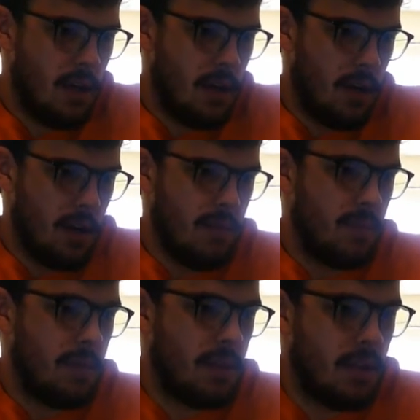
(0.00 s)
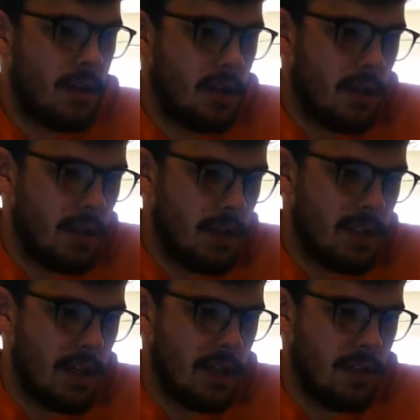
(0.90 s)
It
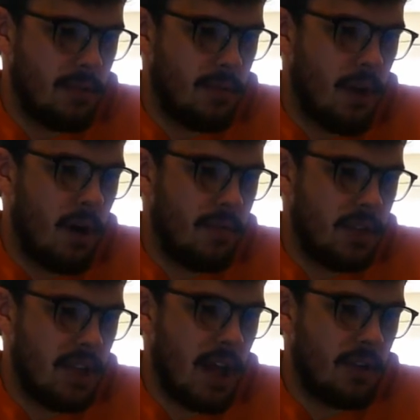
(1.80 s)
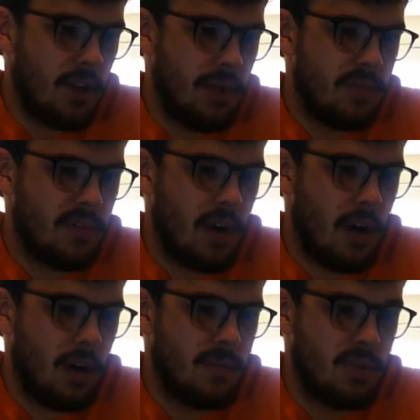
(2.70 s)
says of the 10 grams of carbs,